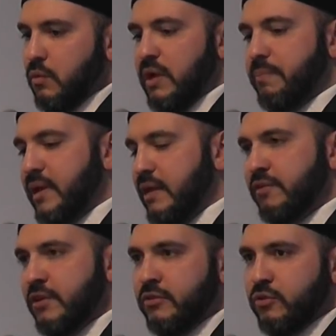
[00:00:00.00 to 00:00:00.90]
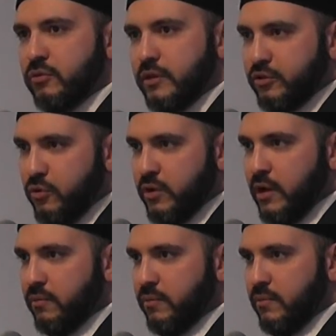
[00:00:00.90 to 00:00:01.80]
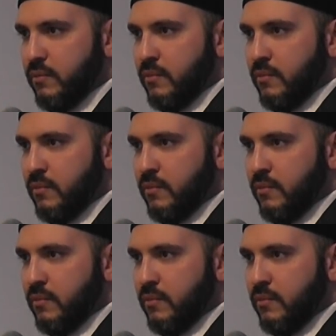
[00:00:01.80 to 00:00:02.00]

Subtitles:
We believe in the Torah.